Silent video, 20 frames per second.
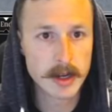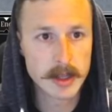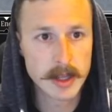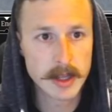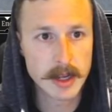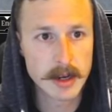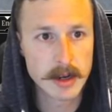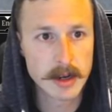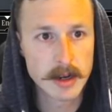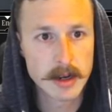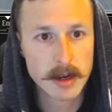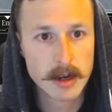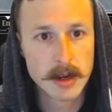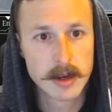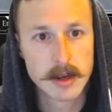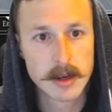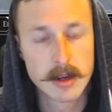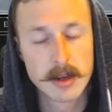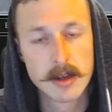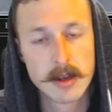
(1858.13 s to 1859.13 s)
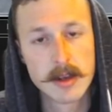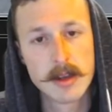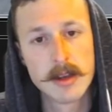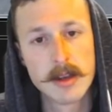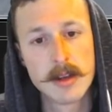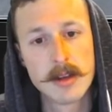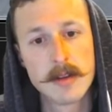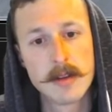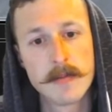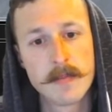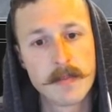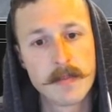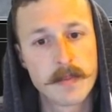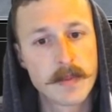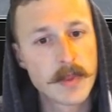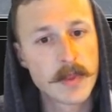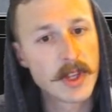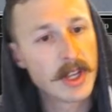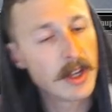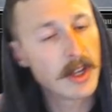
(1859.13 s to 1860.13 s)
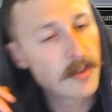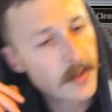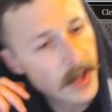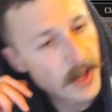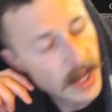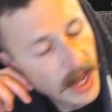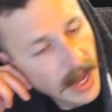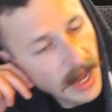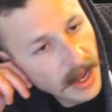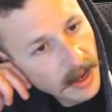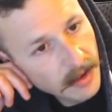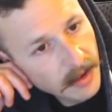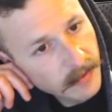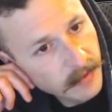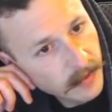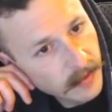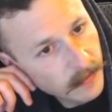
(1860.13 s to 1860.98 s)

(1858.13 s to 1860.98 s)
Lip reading: then if they have